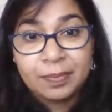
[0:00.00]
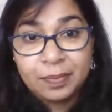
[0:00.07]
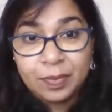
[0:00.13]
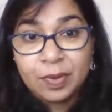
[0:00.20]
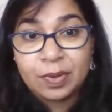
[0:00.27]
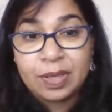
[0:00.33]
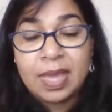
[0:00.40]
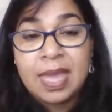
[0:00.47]

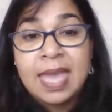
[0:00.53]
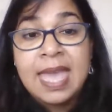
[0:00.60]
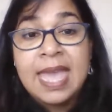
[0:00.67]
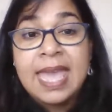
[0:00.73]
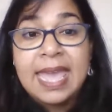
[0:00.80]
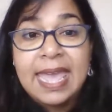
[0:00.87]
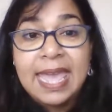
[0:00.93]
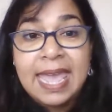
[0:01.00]
Okay,
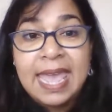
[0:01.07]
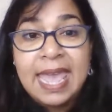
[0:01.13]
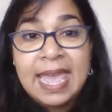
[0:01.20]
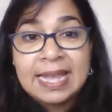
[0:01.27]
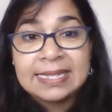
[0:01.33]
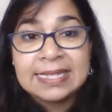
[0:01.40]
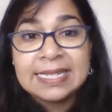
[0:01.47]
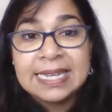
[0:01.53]

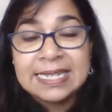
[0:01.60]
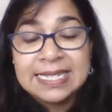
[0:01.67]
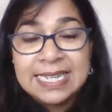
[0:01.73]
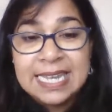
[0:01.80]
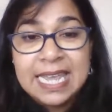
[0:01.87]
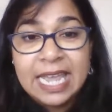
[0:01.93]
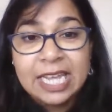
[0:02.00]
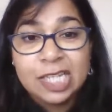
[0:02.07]

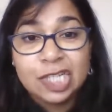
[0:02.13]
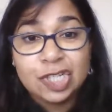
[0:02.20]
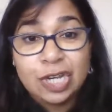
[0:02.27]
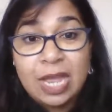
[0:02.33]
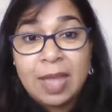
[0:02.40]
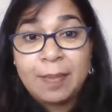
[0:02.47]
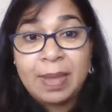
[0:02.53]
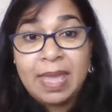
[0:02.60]

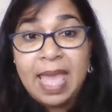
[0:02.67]
Asthma.